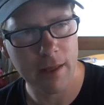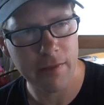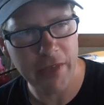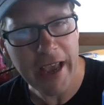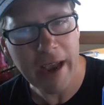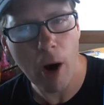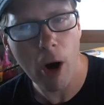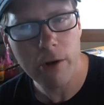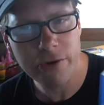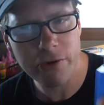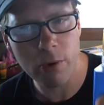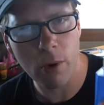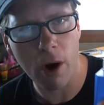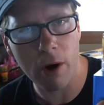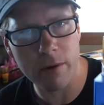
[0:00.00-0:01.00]
they
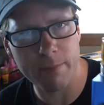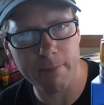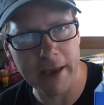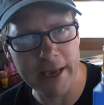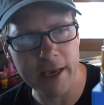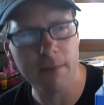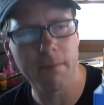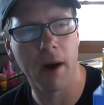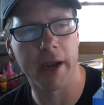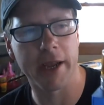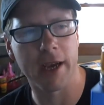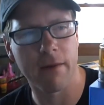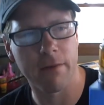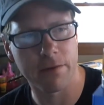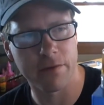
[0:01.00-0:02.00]
also are making money
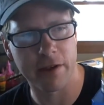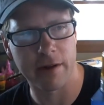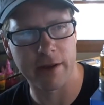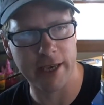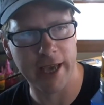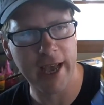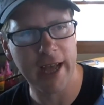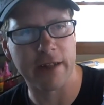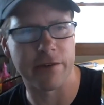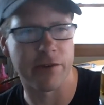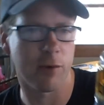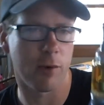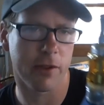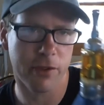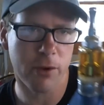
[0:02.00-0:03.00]
off of selling heads.
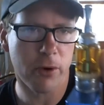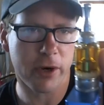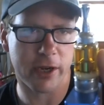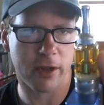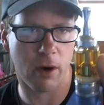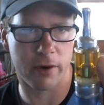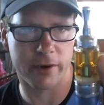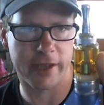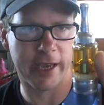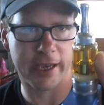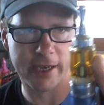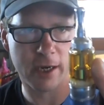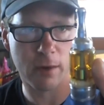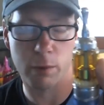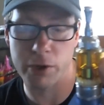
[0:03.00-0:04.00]
So a $30
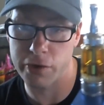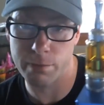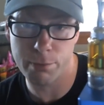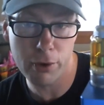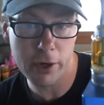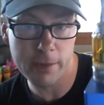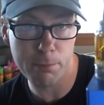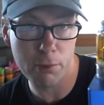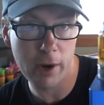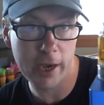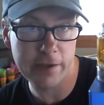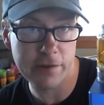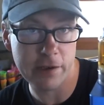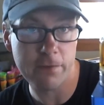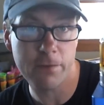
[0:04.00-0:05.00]
tank here, which is pretty
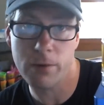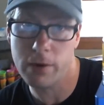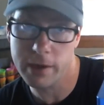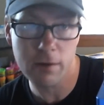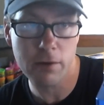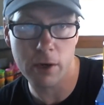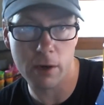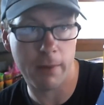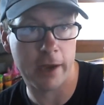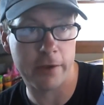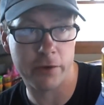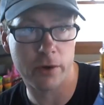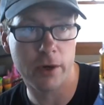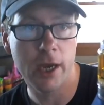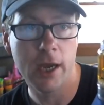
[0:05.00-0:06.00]
pricey for a
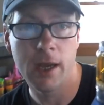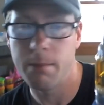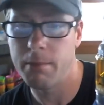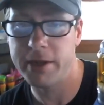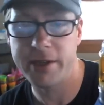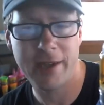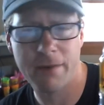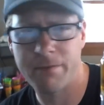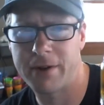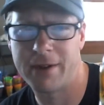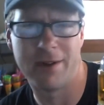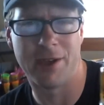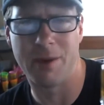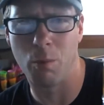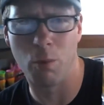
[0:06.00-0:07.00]
Clearomizer, but
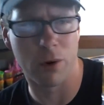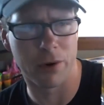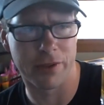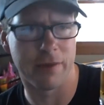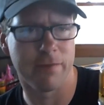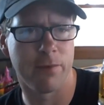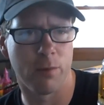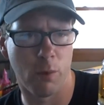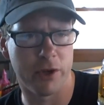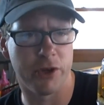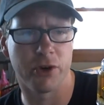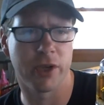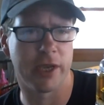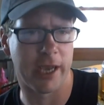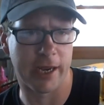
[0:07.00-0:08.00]
definitely worth it for what
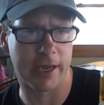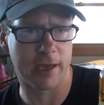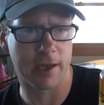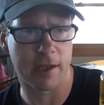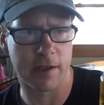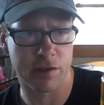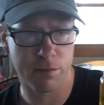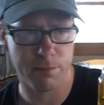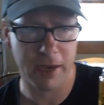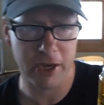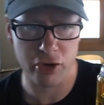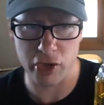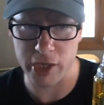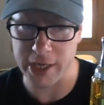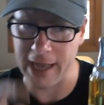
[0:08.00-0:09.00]
you're getting,
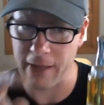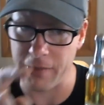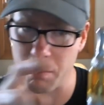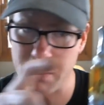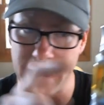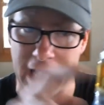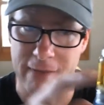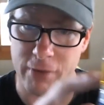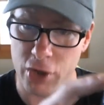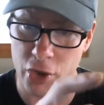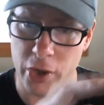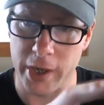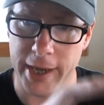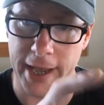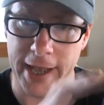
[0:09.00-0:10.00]
especially now that we have a
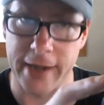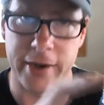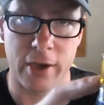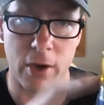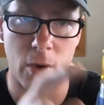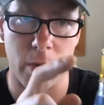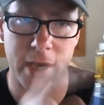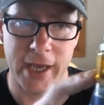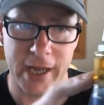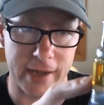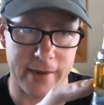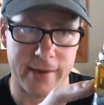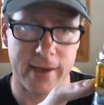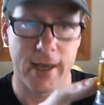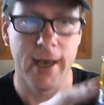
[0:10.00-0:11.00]
good head to go in
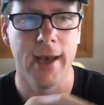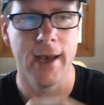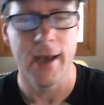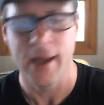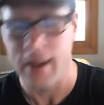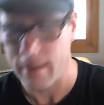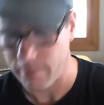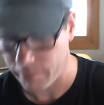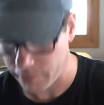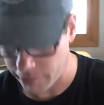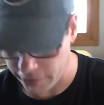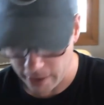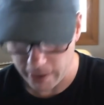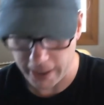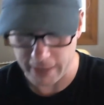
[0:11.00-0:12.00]
it.
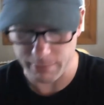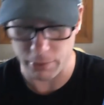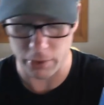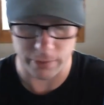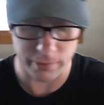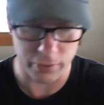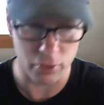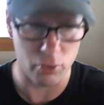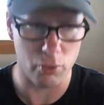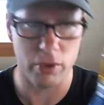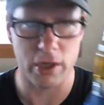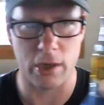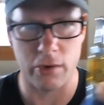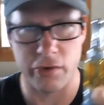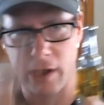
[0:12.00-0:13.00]
They're able to, you
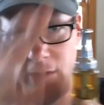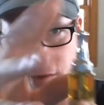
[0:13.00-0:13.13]
know, sell